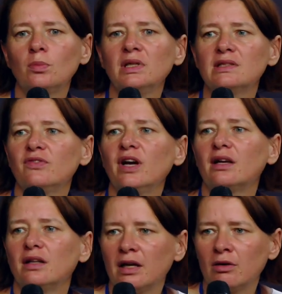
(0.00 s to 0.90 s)
issue
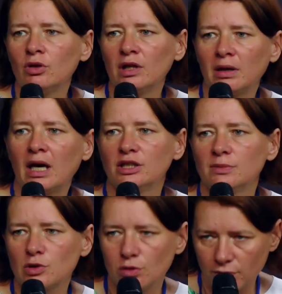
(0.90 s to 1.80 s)
that I wanted to
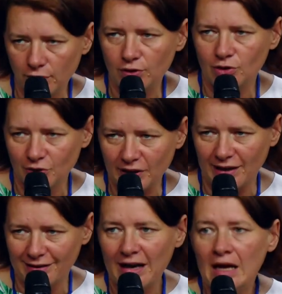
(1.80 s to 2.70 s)
raise
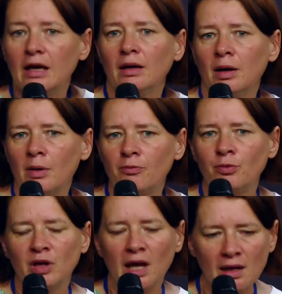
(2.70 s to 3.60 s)
when we are talking about
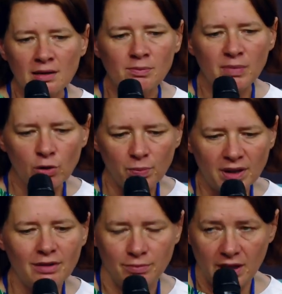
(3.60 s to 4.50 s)
volunteers, what
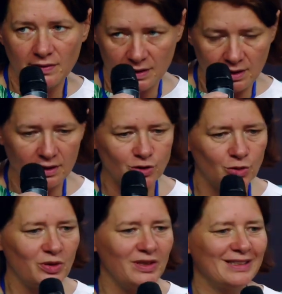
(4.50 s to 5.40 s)
do we mean
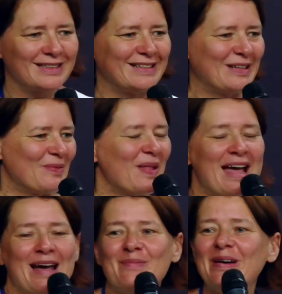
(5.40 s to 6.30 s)
by that?
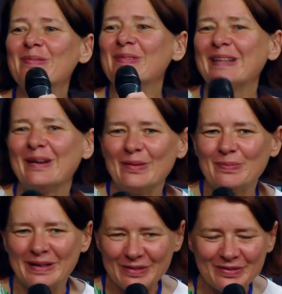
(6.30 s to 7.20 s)
Now I remember what
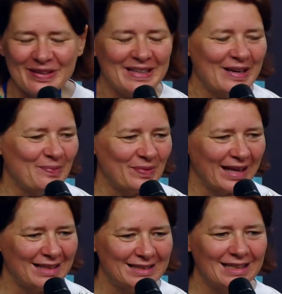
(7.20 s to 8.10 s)
I wanted to say
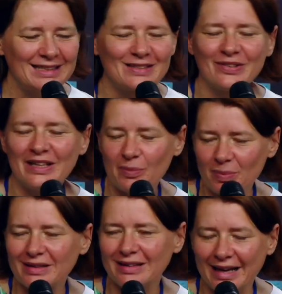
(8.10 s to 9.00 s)

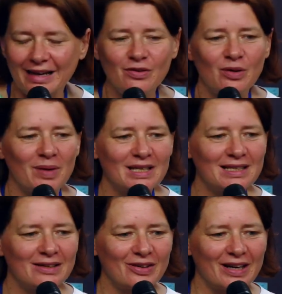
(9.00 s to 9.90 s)
we
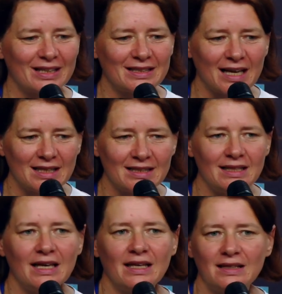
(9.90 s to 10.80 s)
did uh, the
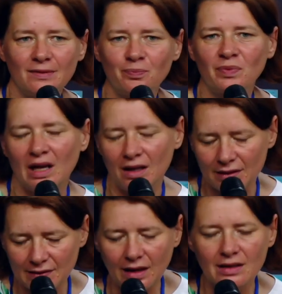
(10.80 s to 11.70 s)
survey among our
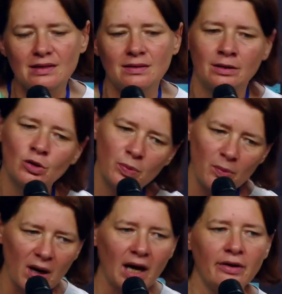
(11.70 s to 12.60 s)
partners. These are
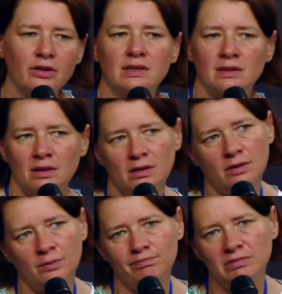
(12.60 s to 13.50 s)
non-governmental
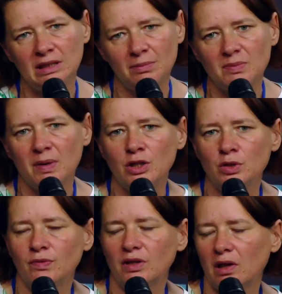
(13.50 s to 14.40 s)
organizations that uh,
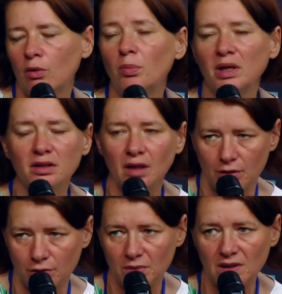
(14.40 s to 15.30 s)

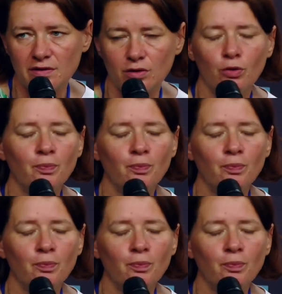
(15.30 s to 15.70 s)
help uh,